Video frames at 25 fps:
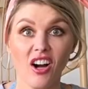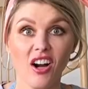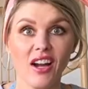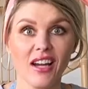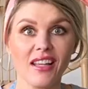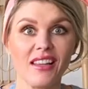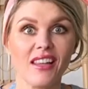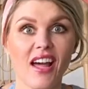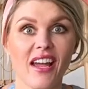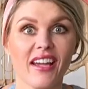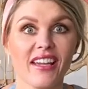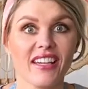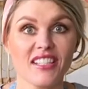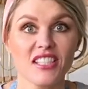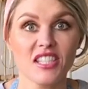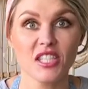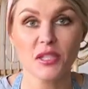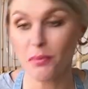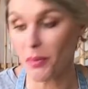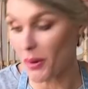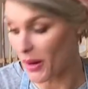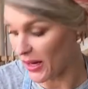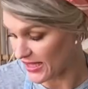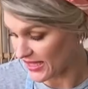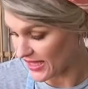I like it
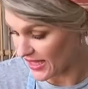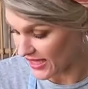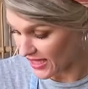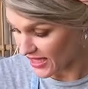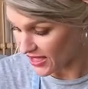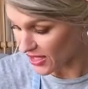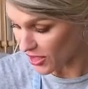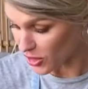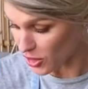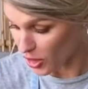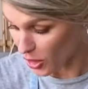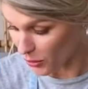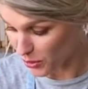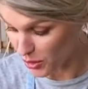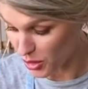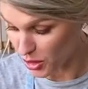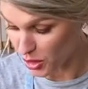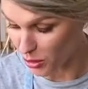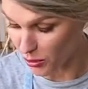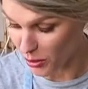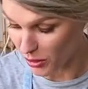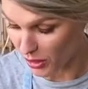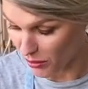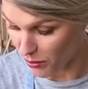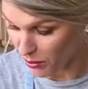spicy, this is
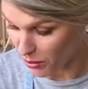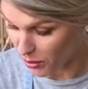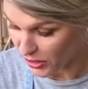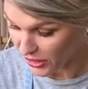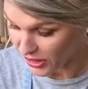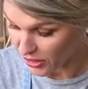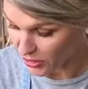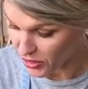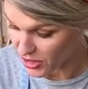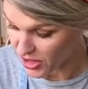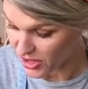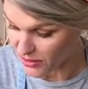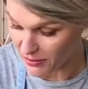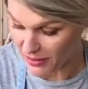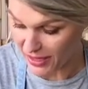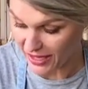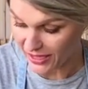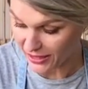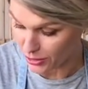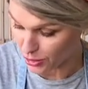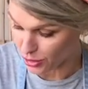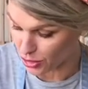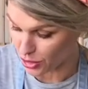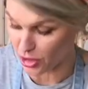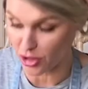optional, but I'm putting on some
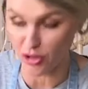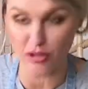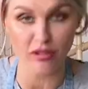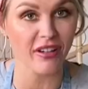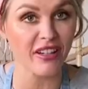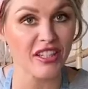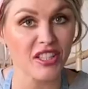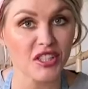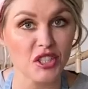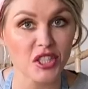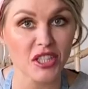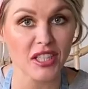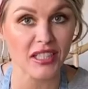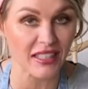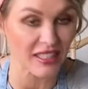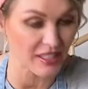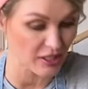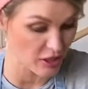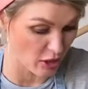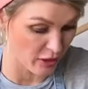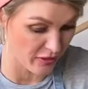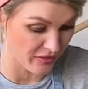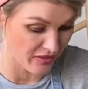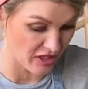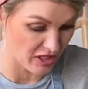extra green
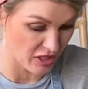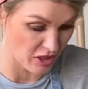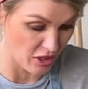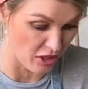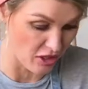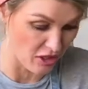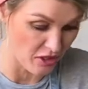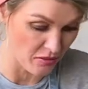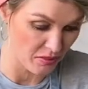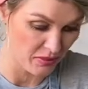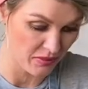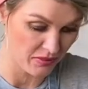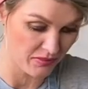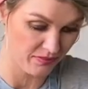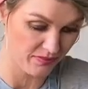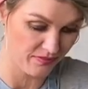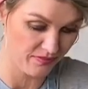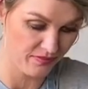chilies over the top. A